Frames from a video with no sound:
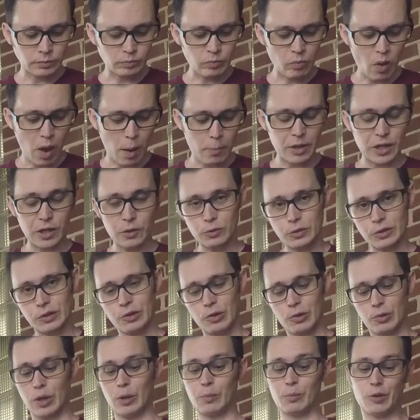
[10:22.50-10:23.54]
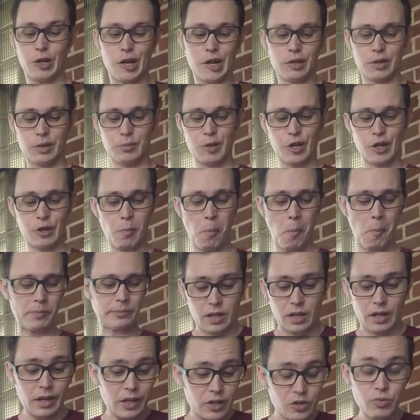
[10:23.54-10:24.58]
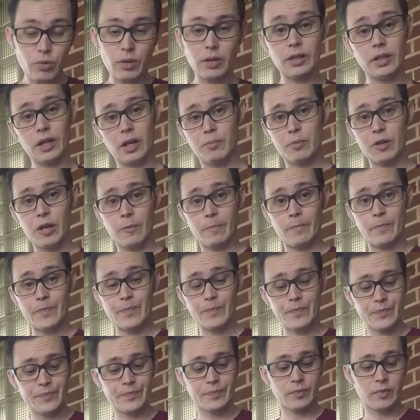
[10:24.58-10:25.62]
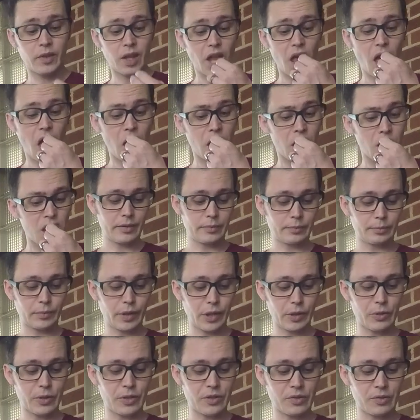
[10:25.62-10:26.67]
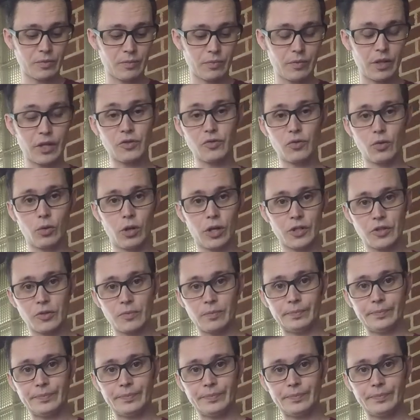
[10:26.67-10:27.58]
I mean, I wouldn't go around bragging about them. It's really not bad. Anyways, thanks for watching.